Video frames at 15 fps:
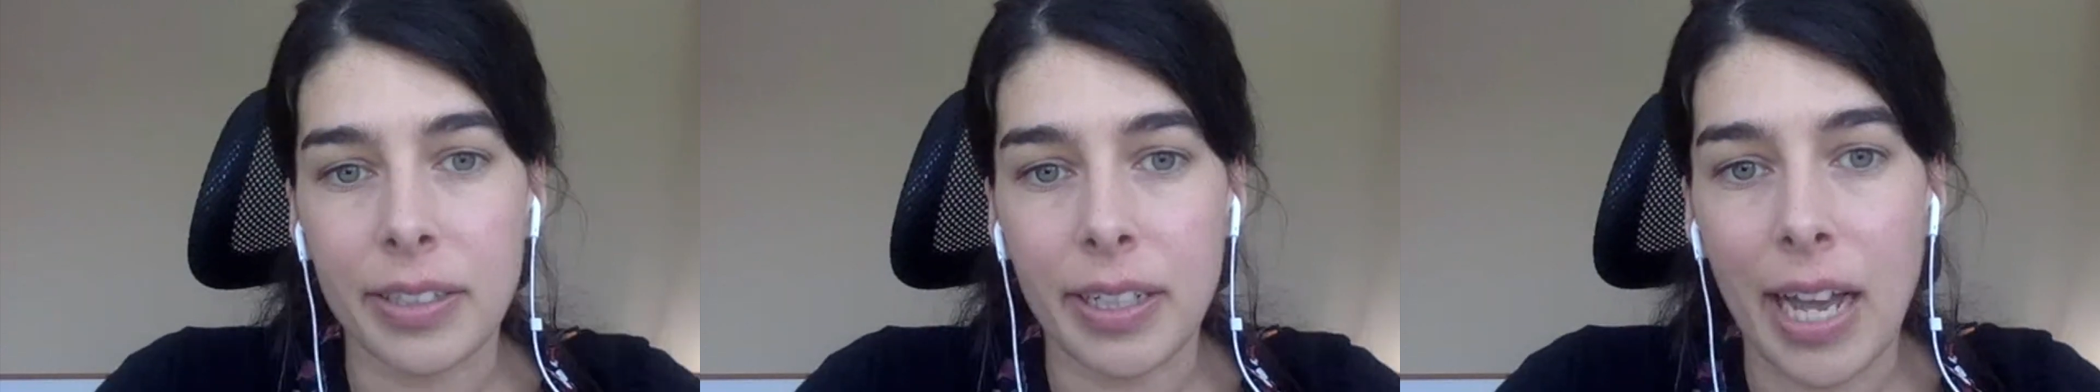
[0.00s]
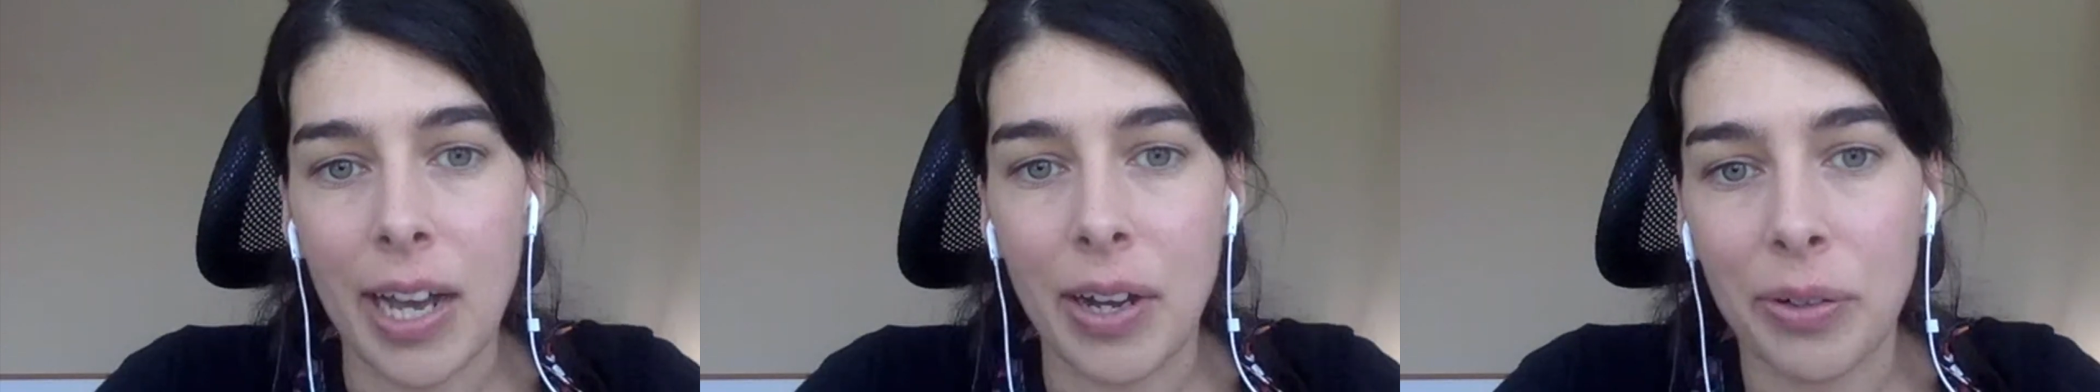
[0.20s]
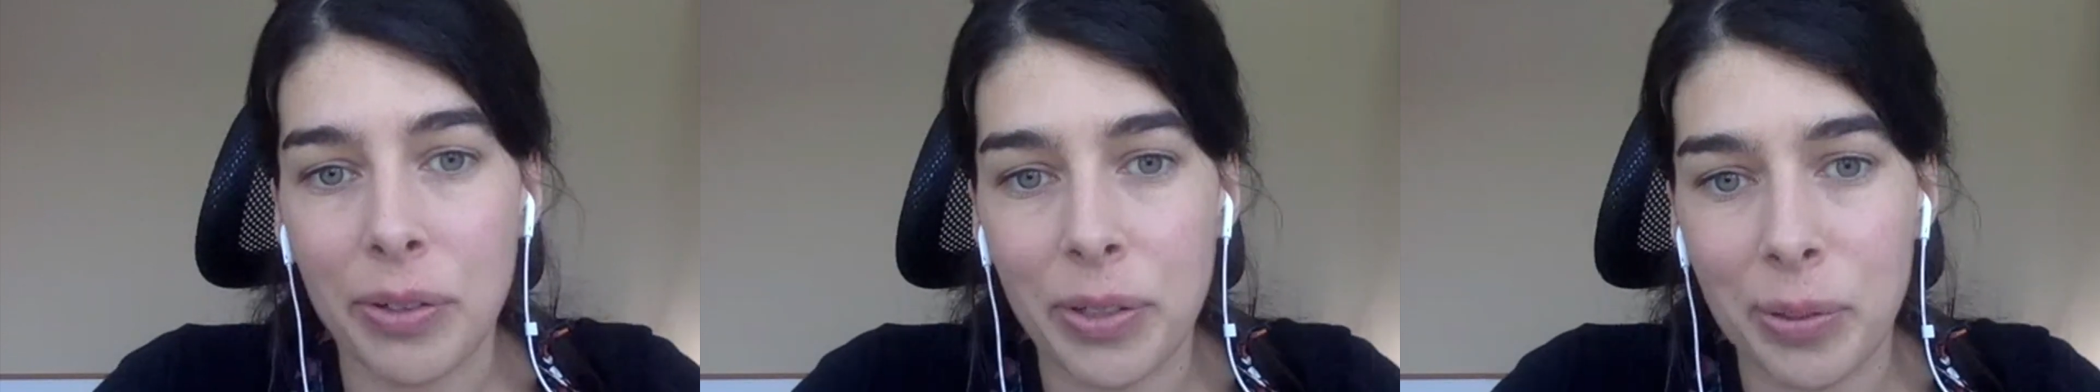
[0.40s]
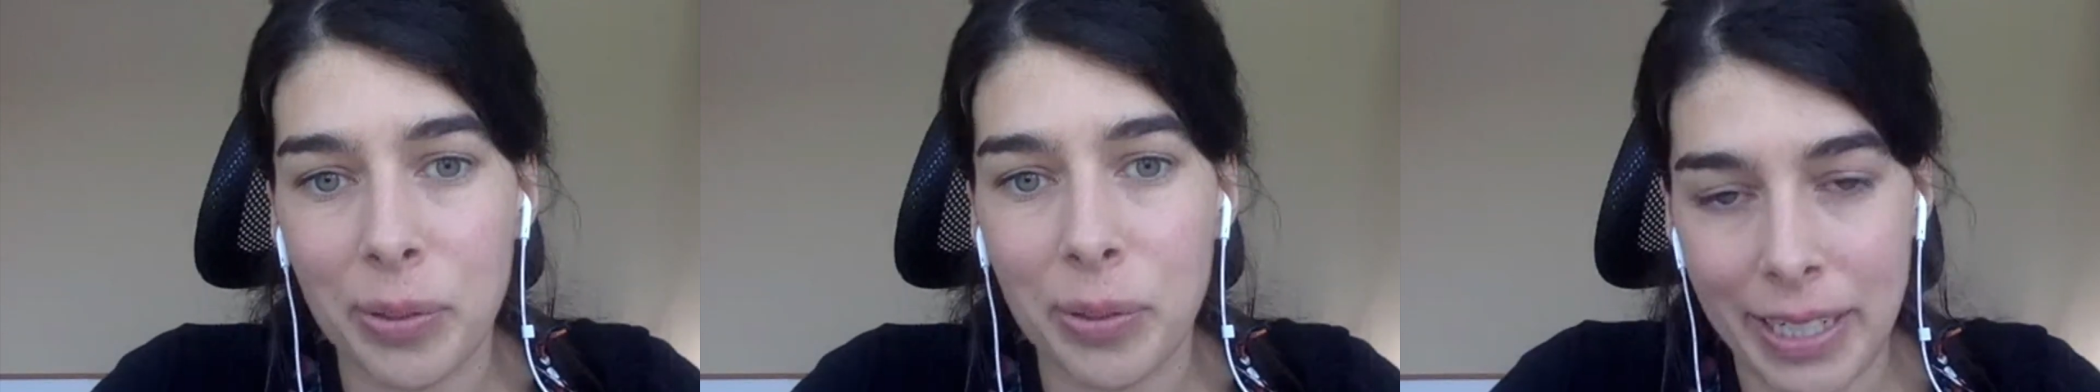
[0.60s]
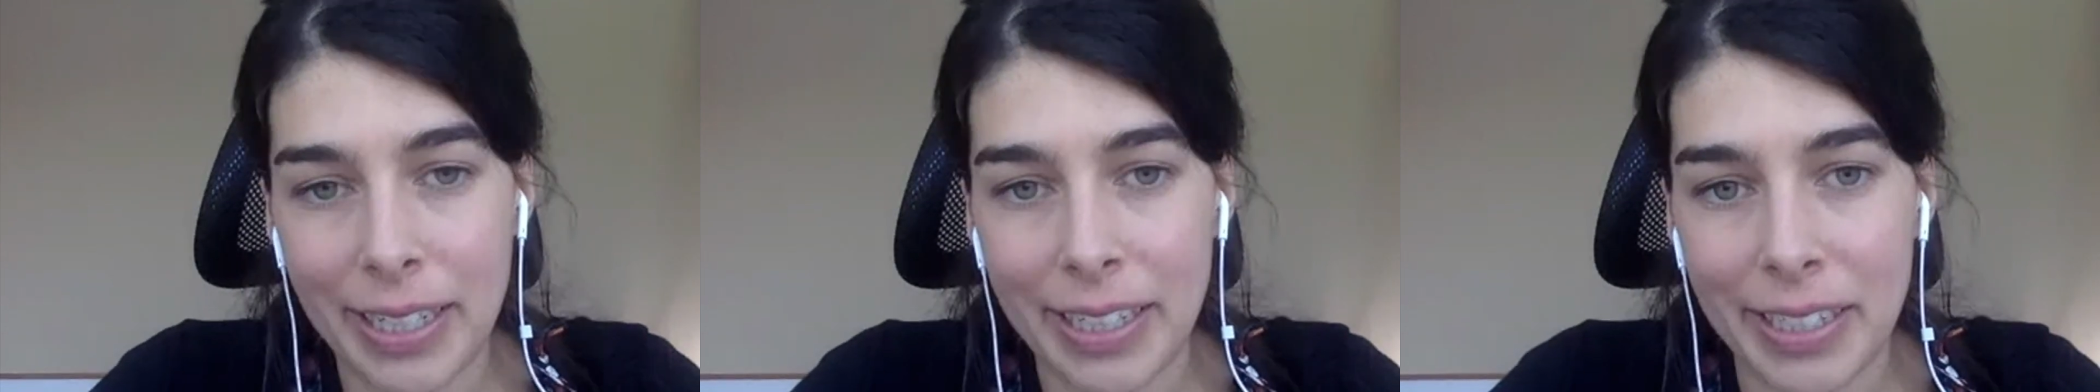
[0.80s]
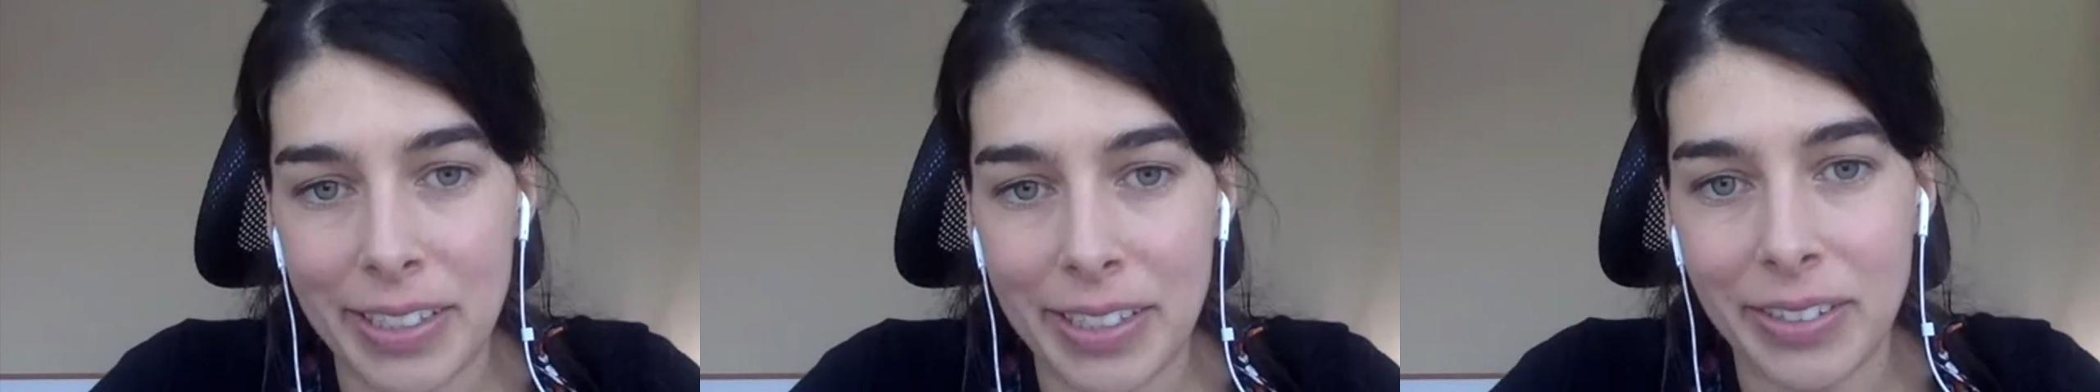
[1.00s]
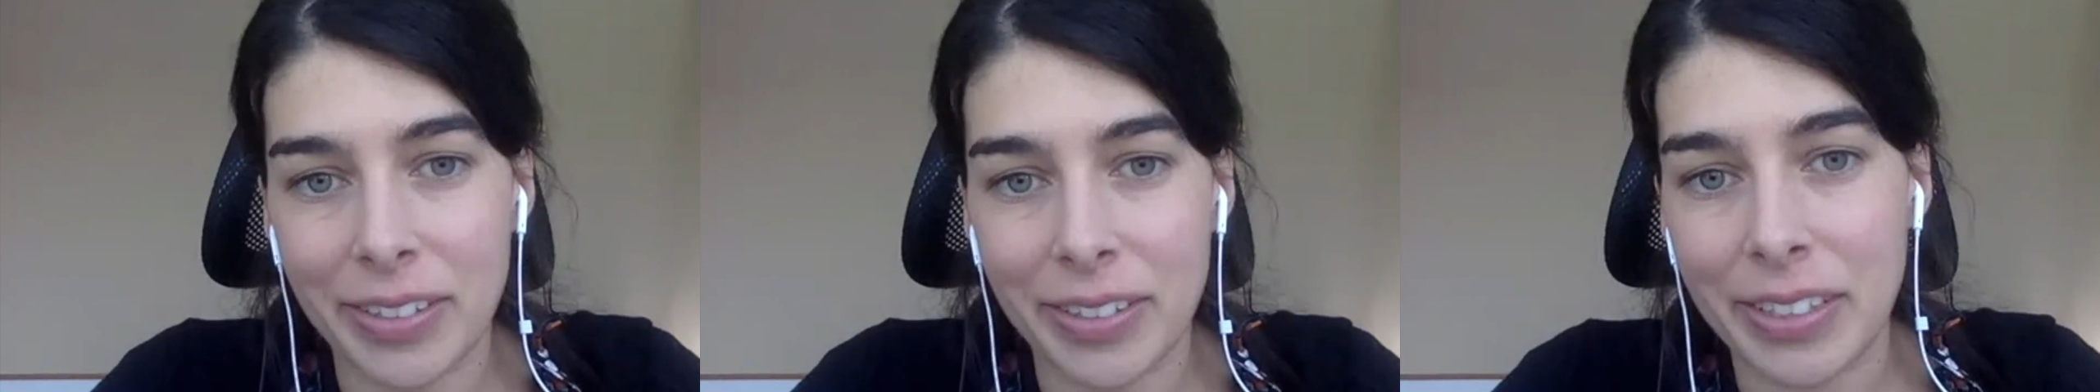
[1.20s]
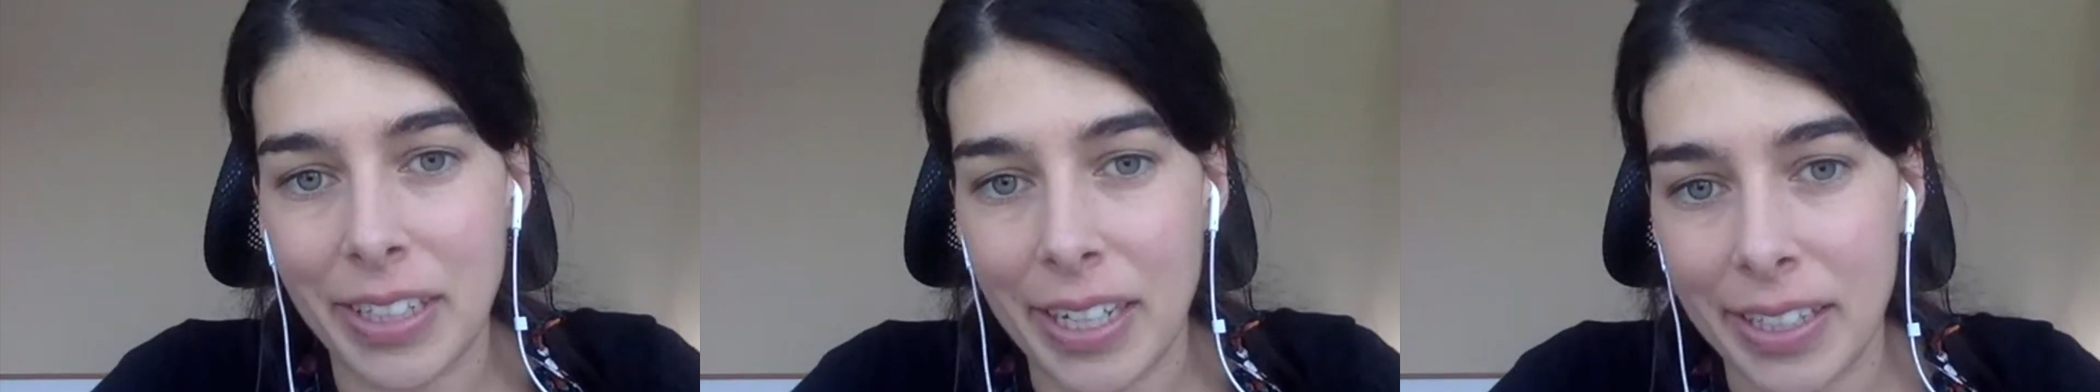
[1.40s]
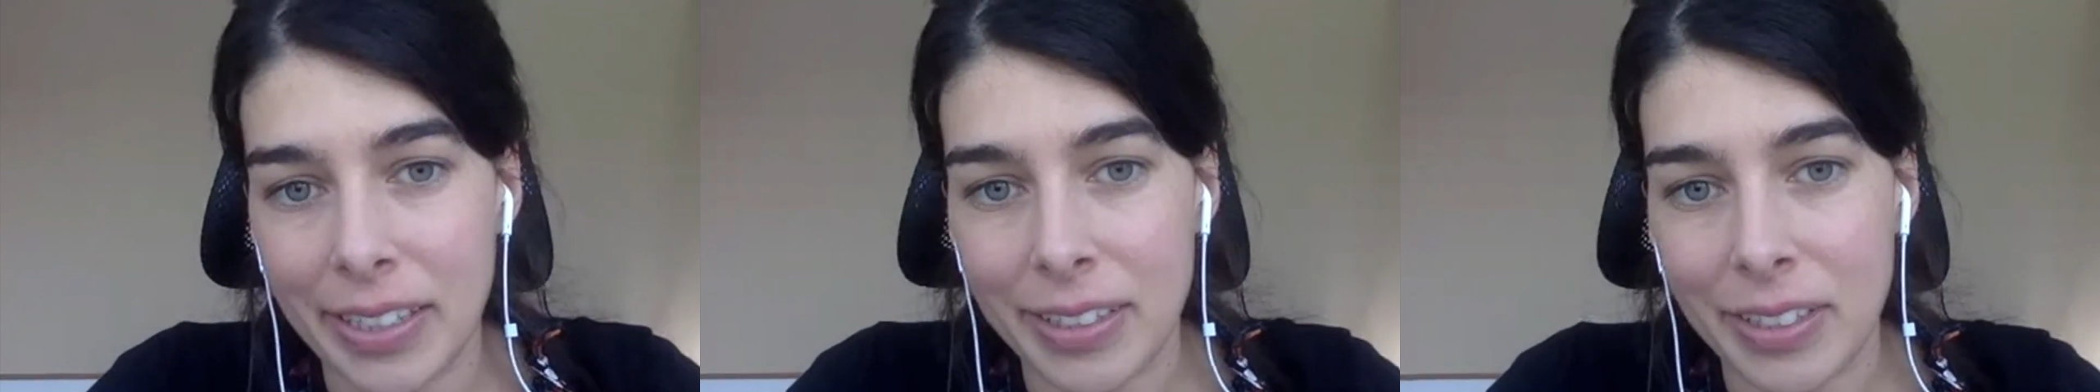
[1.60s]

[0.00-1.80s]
how quickly, as you say,